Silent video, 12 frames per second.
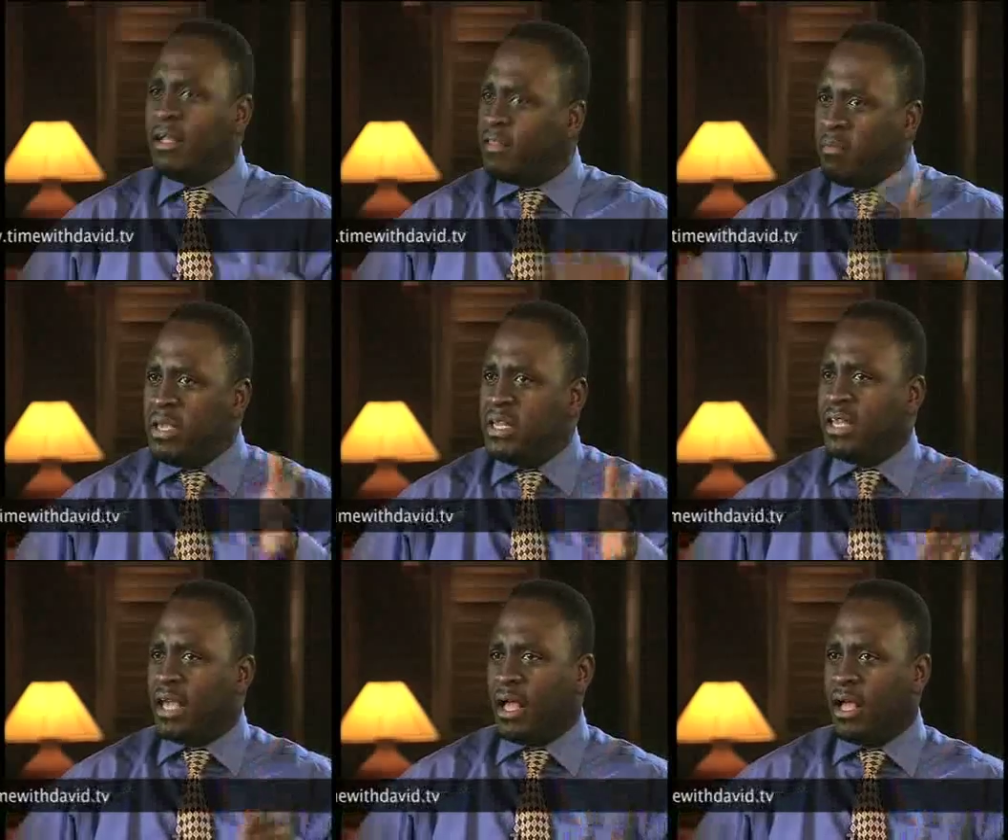The
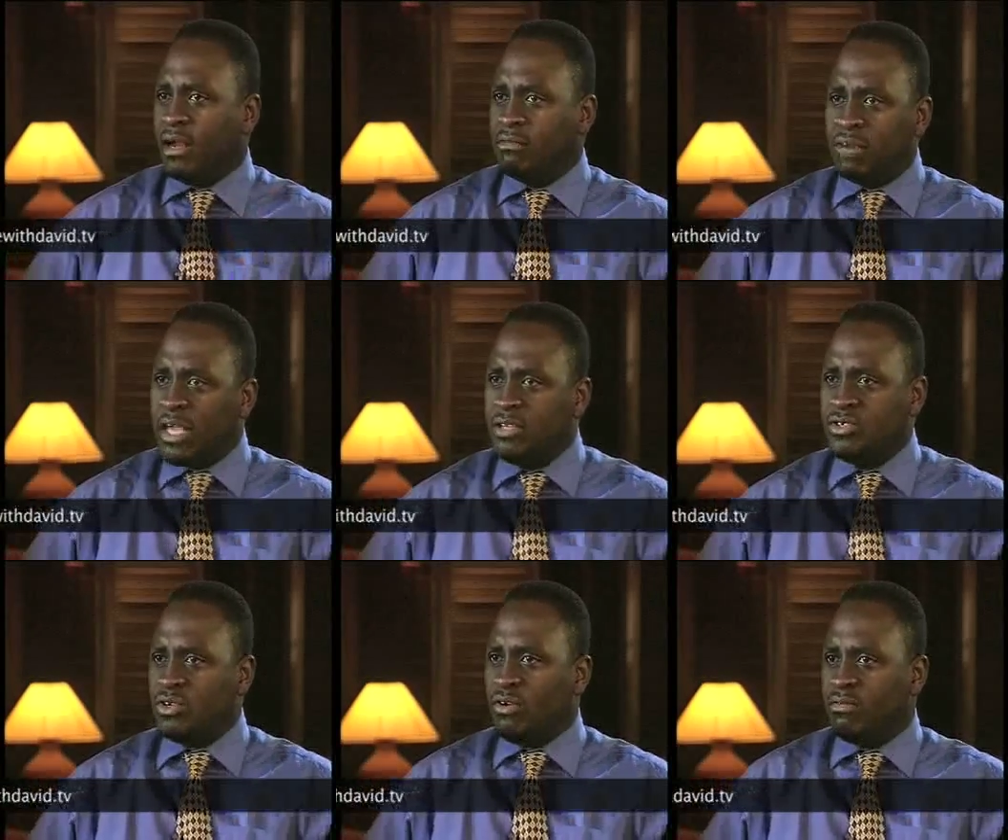media,
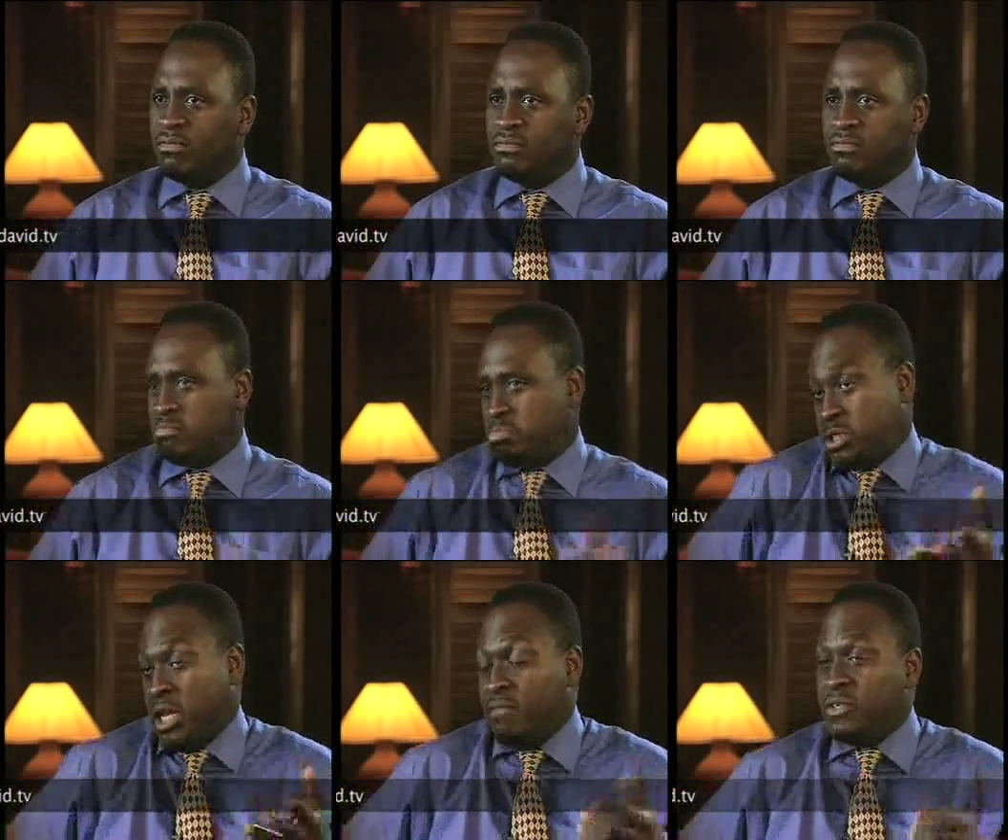radio,
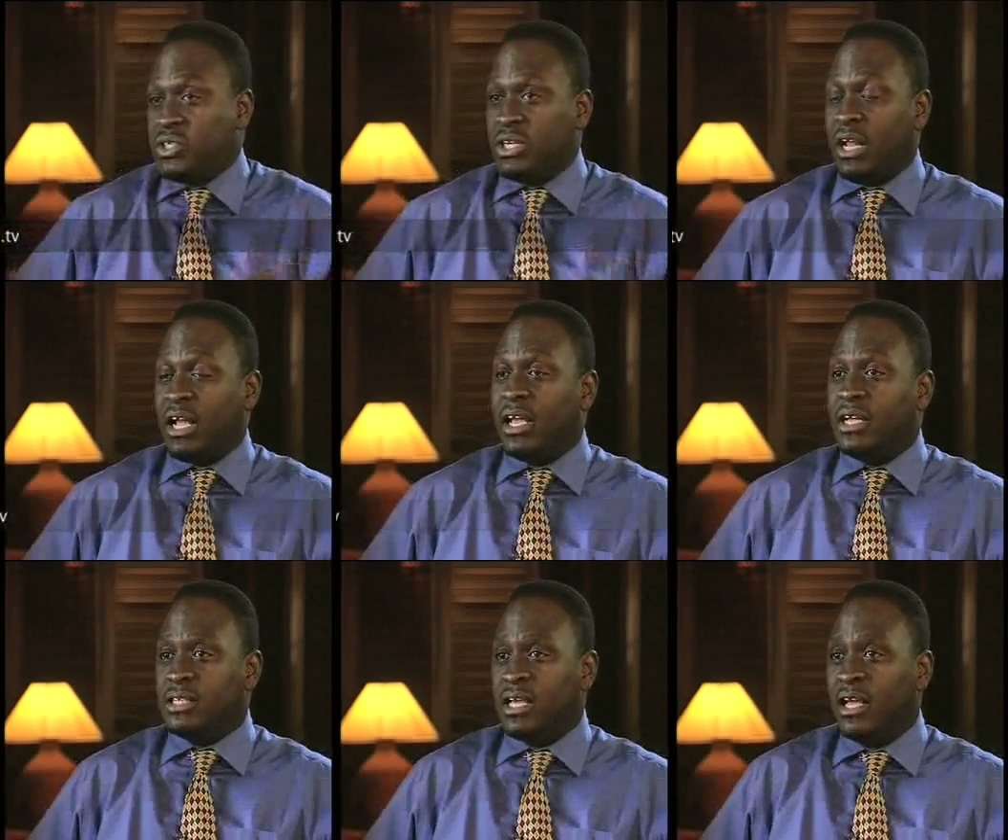television, I
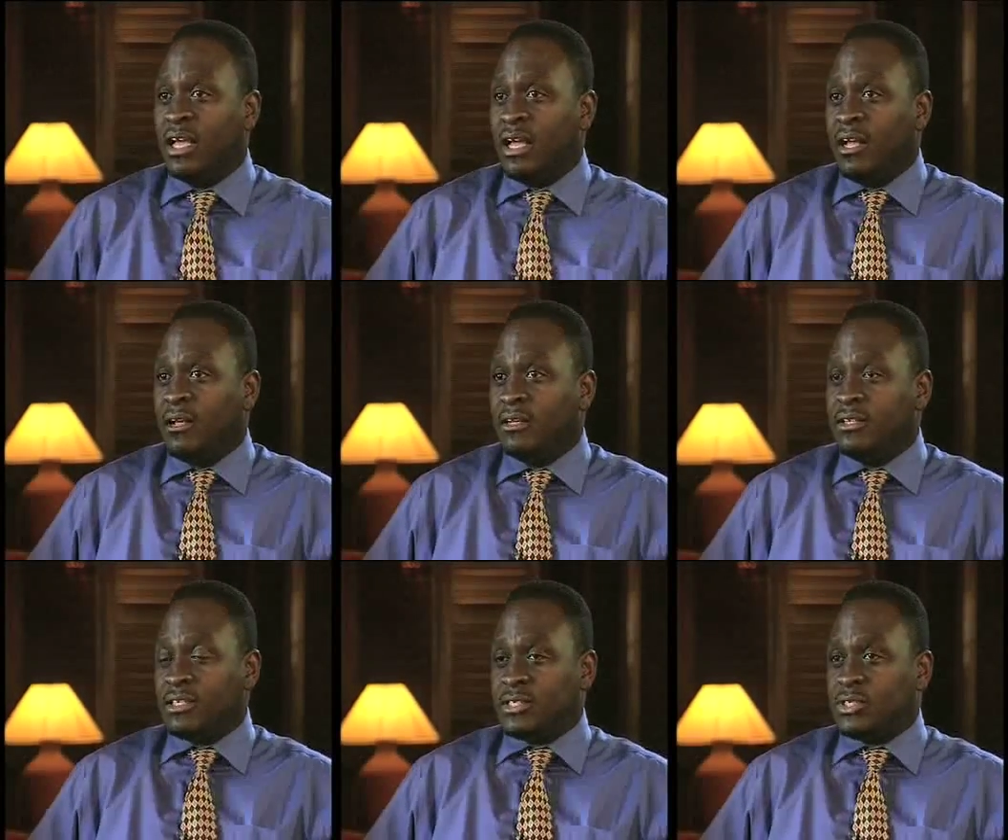guess.
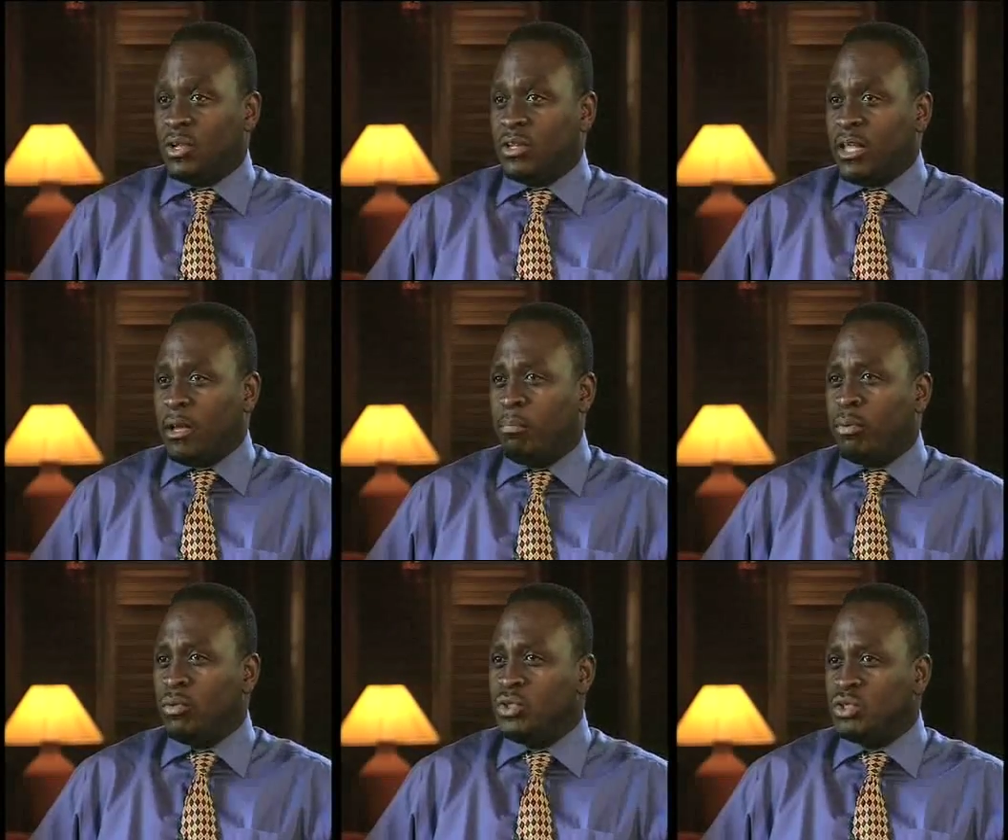This is not the
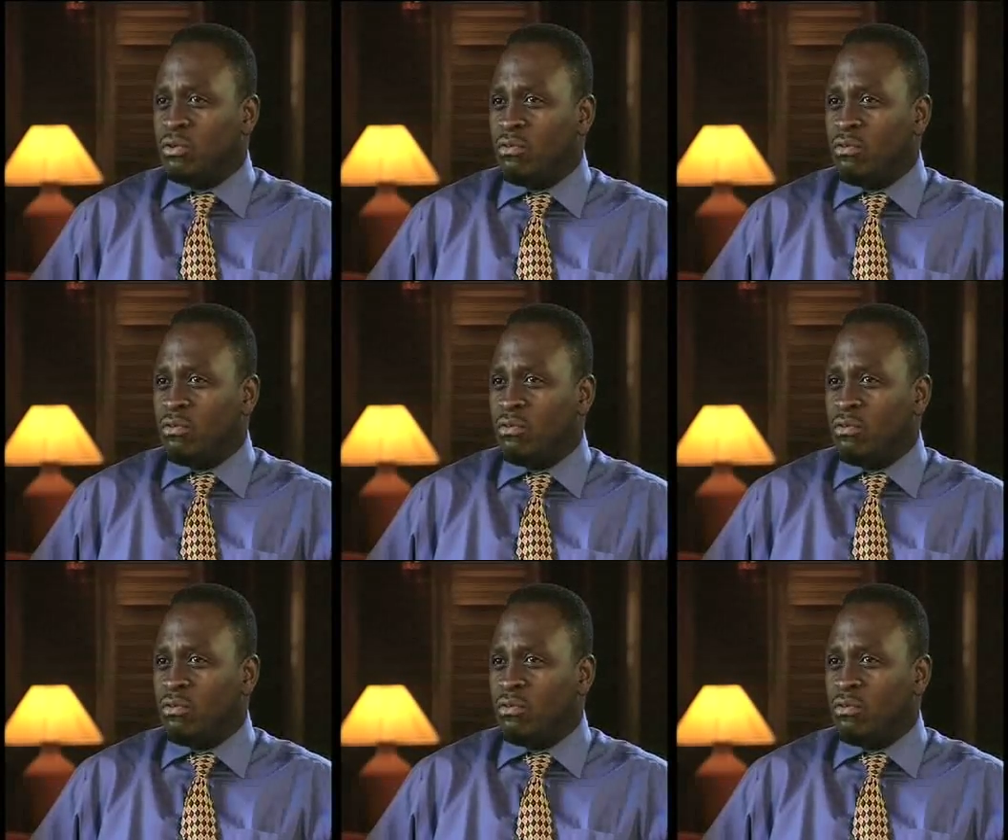approach.